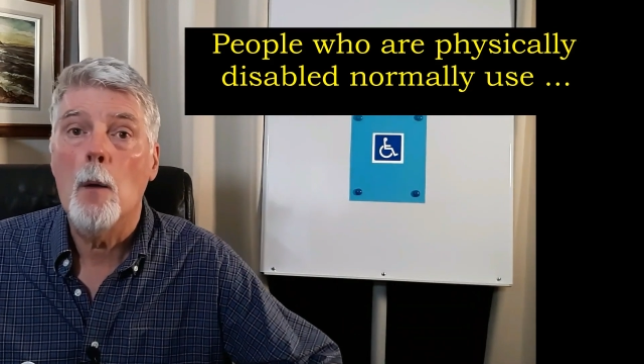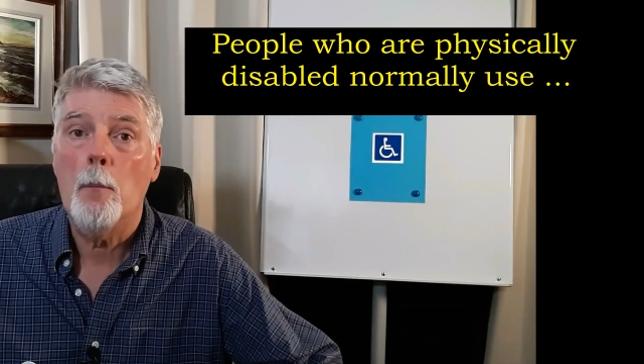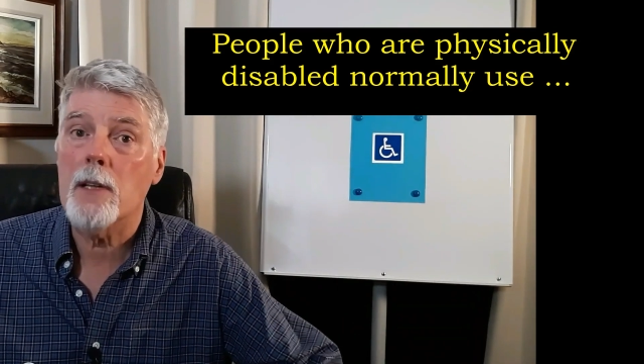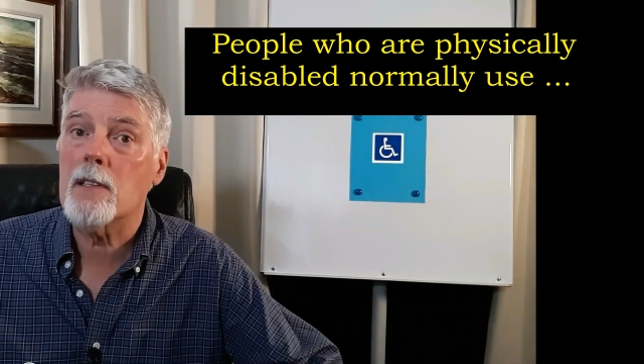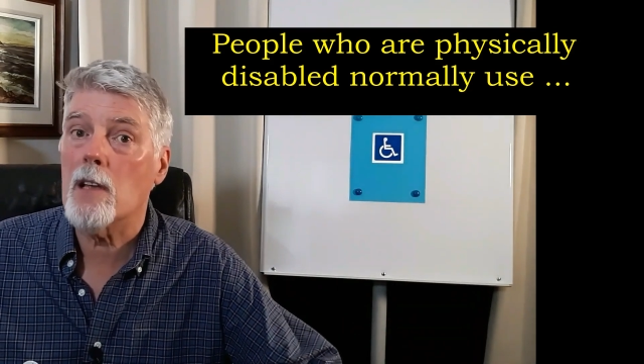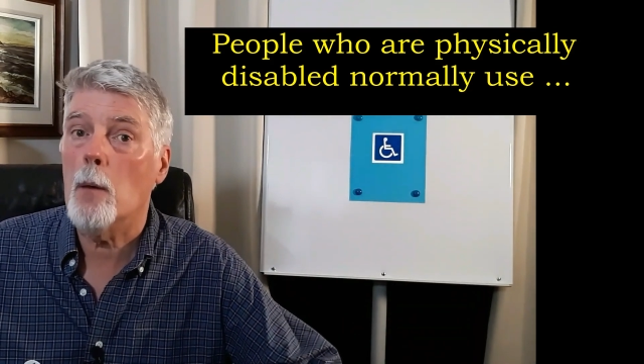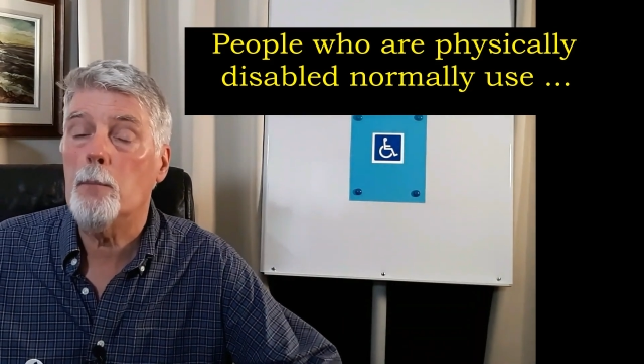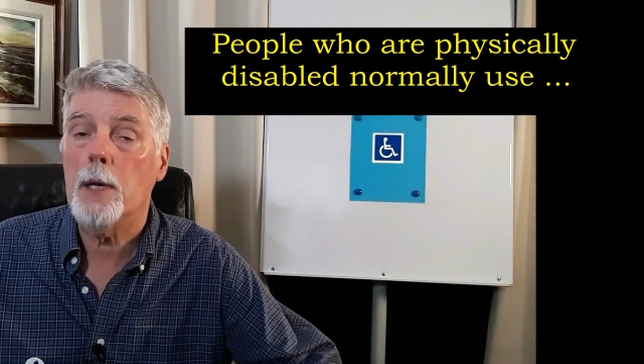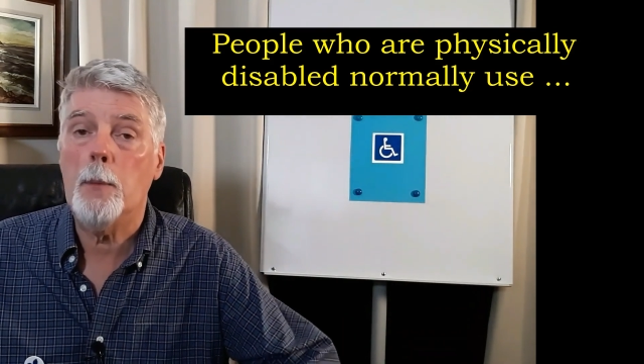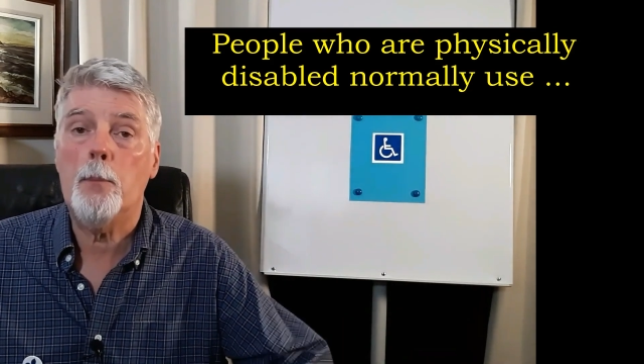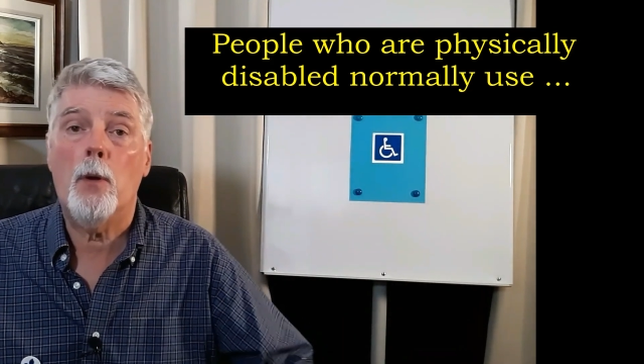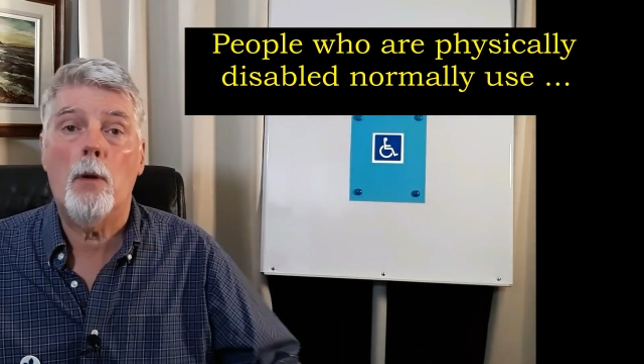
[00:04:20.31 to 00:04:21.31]
but some
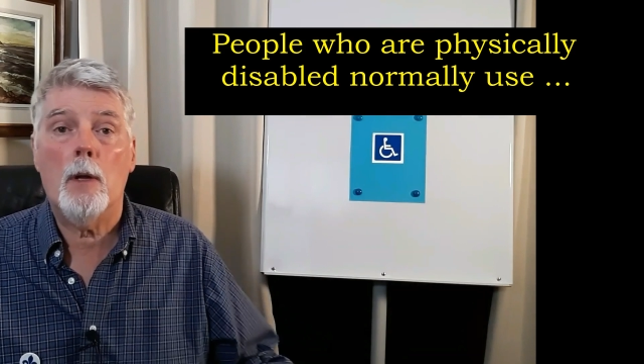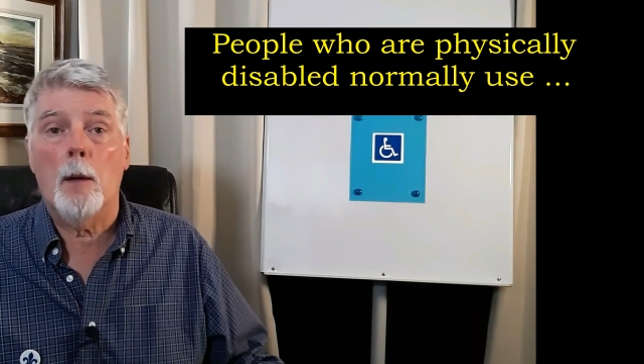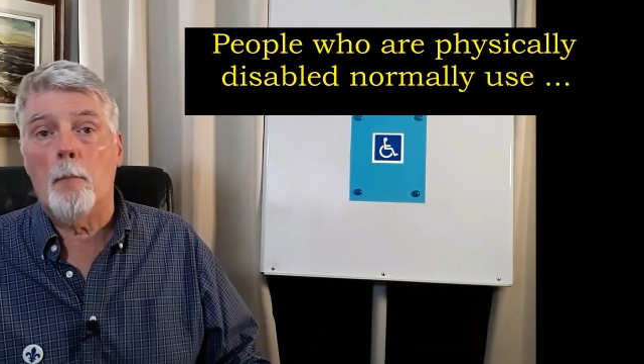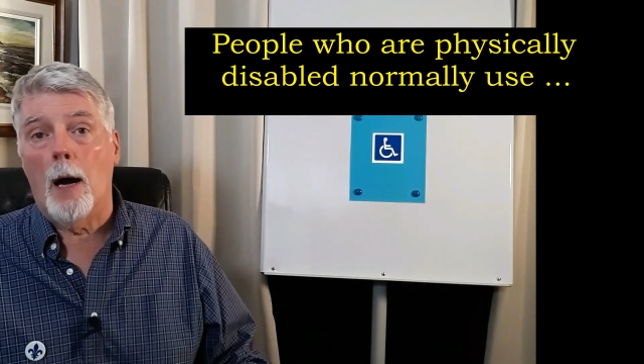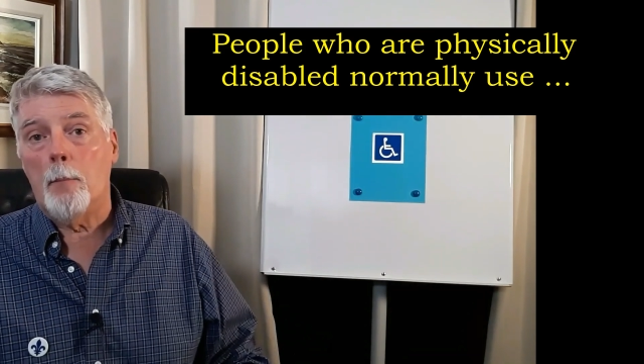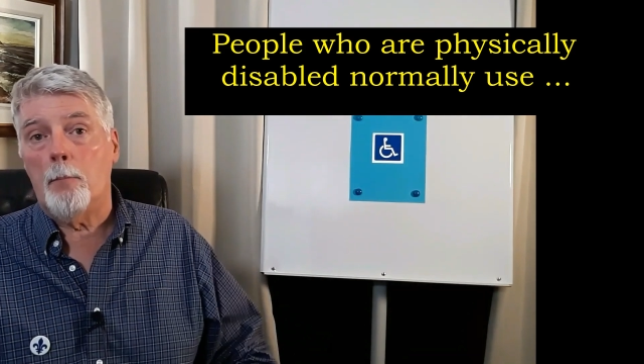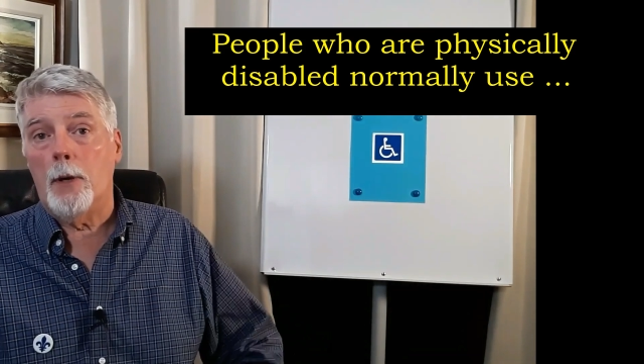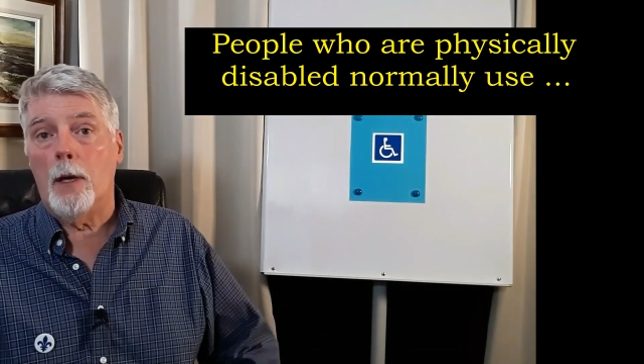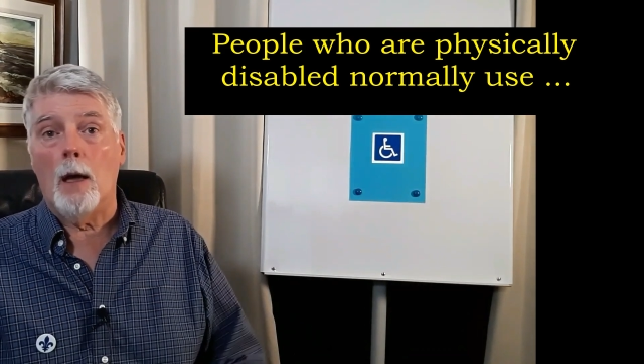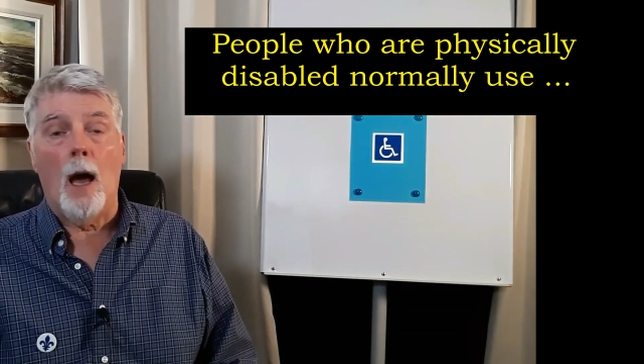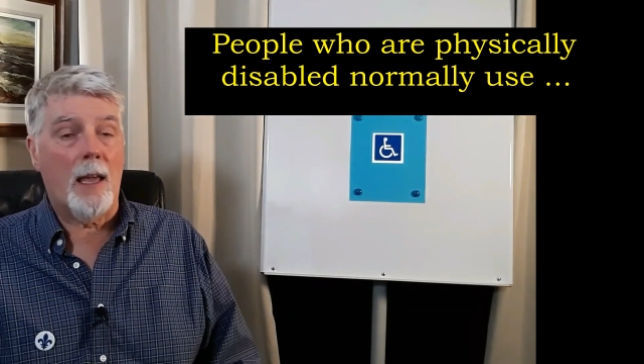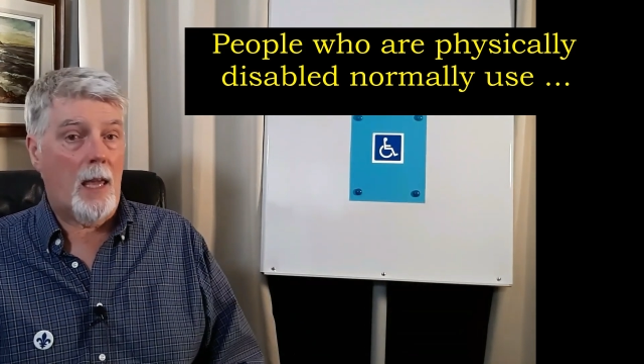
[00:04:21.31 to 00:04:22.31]
people, it might
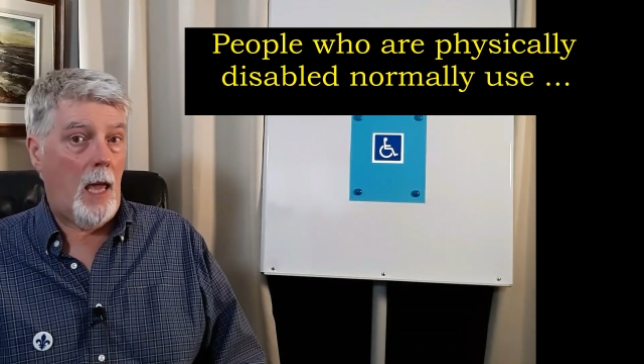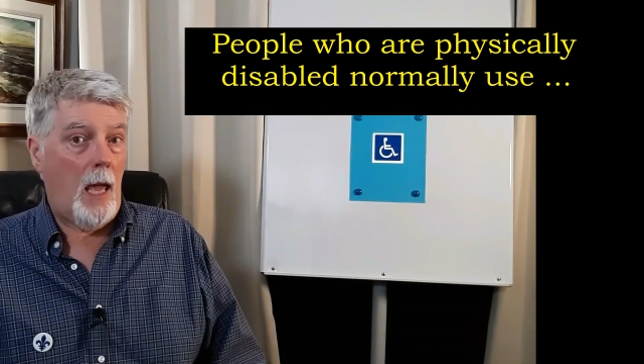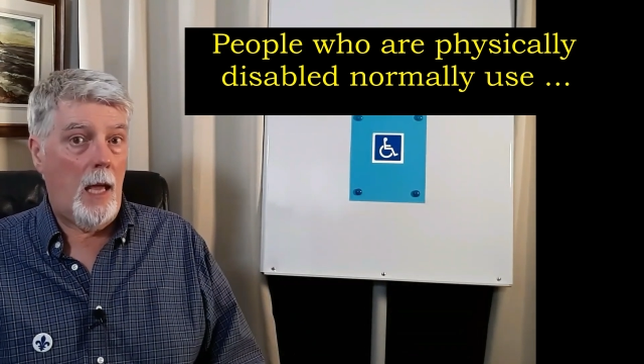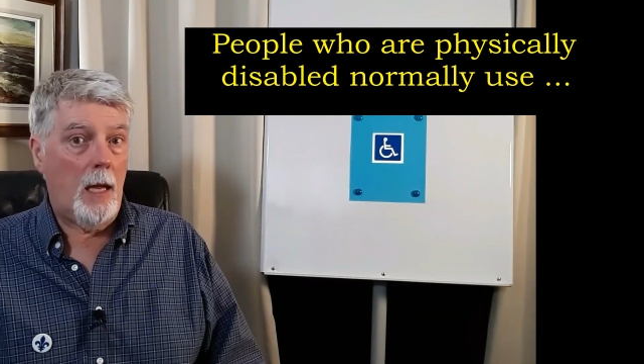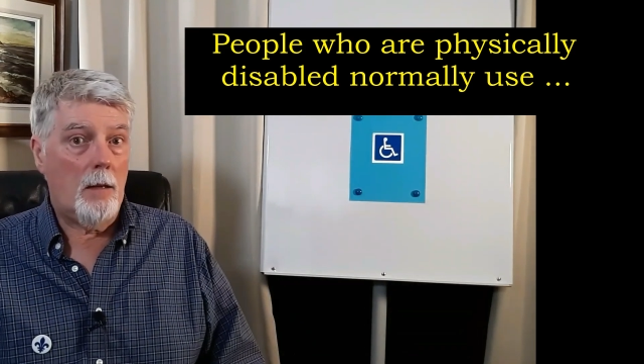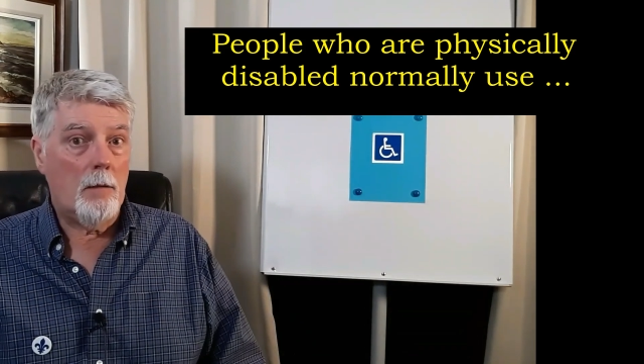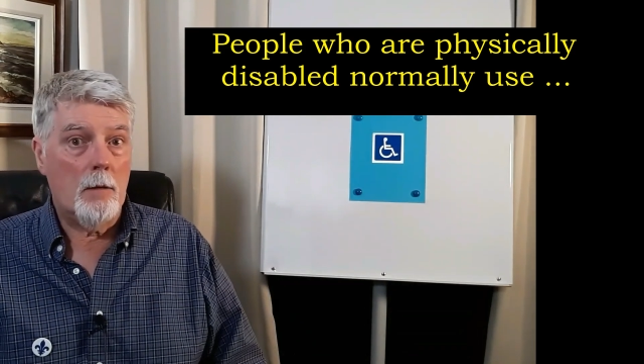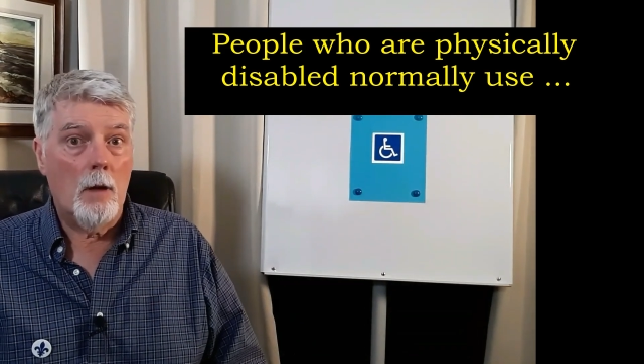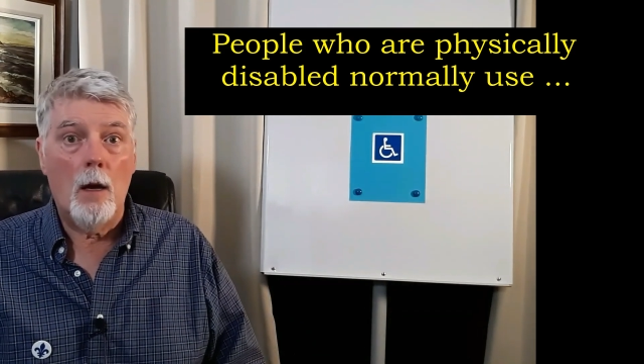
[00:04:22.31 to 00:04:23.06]
be a cane,